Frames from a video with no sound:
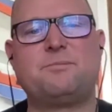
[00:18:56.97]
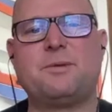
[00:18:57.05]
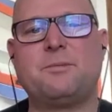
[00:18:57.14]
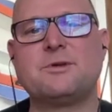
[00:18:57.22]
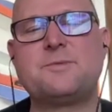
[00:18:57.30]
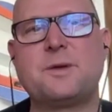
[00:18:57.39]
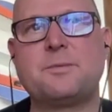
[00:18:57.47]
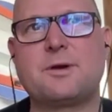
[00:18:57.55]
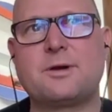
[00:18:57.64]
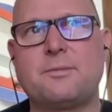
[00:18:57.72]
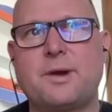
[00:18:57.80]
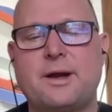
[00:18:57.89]
Most people
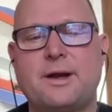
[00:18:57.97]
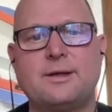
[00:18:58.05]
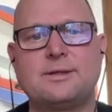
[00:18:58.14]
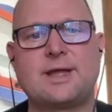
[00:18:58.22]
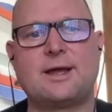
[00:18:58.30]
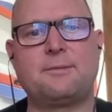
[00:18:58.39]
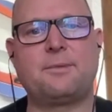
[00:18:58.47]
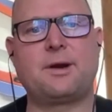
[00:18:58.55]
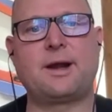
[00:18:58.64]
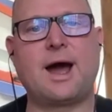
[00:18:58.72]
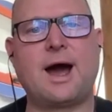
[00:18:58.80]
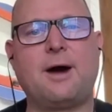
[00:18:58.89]
are stay about
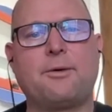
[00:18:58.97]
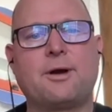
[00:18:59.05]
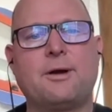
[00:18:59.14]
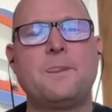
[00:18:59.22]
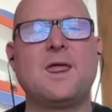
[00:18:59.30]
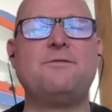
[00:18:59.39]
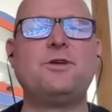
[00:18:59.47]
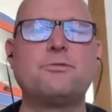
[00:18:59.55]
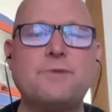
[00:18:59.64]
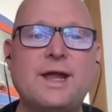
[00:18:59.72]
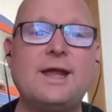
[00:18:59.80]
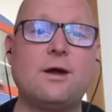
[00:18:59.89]
an hour. If you
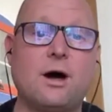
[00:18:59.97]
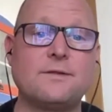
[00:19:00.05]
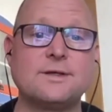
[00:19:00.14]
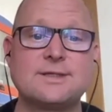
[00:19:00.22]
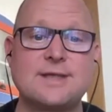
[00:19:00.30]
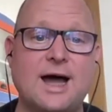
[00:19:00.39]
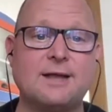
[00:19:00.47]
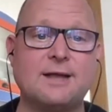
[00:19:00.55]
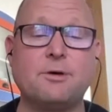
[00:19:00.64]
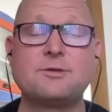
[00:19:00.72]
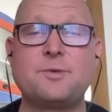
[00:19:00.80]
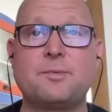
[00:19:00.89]
read all the signs,
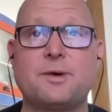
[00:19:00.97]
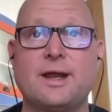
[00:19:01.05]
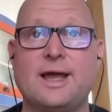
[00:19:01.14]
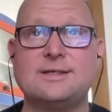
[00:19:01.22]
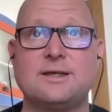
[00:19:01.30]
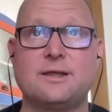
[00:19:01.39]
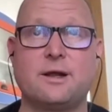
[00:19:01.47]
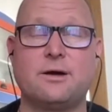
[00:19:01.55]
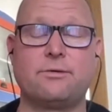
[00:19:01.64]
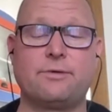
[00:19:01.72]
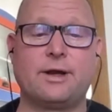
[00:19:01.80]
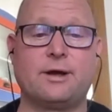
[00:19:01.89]
most people are lazy; they
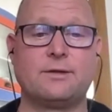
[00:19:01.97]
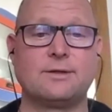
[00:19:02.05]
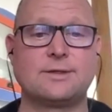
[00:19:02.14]
don't read all the